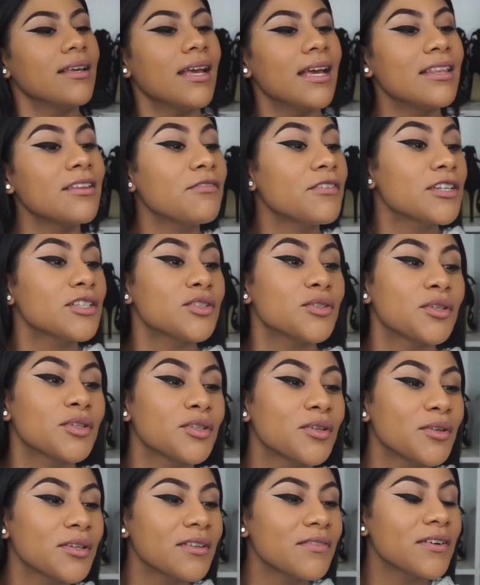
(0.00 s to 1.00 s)
in the first drawer?
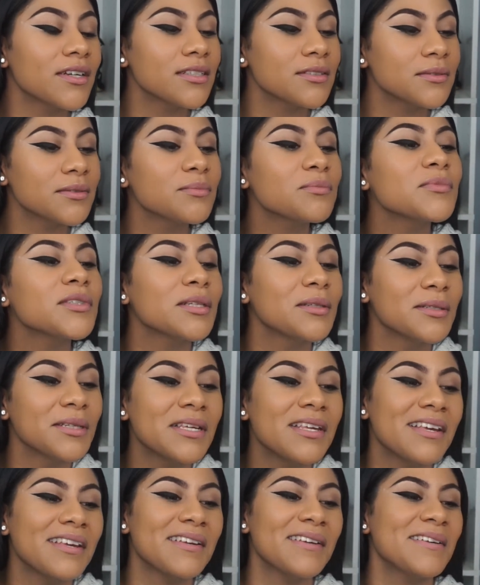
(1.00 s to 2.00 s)
No, the first one.
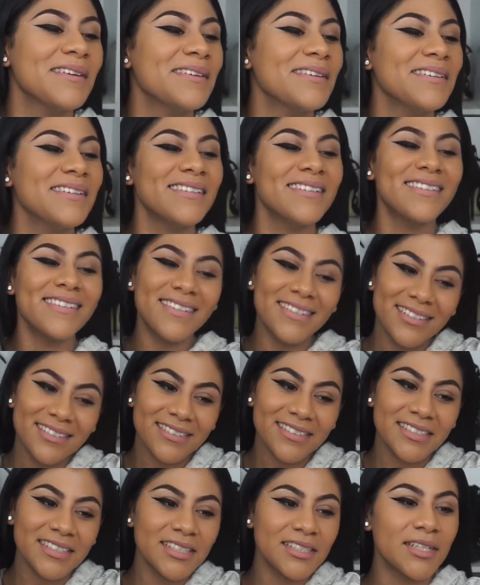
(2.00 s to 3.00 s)
Yeah,
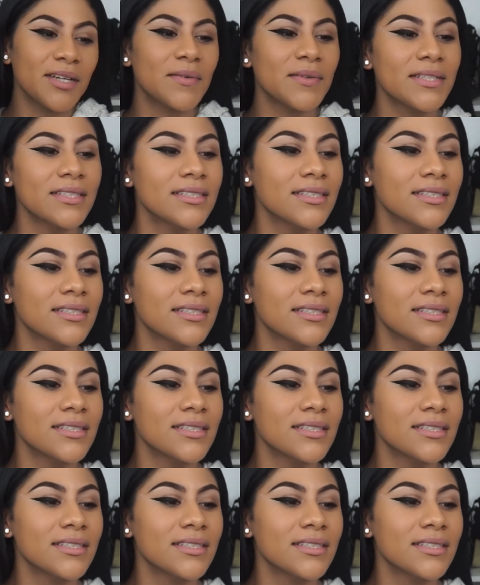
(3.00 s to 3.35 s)
girl, you know.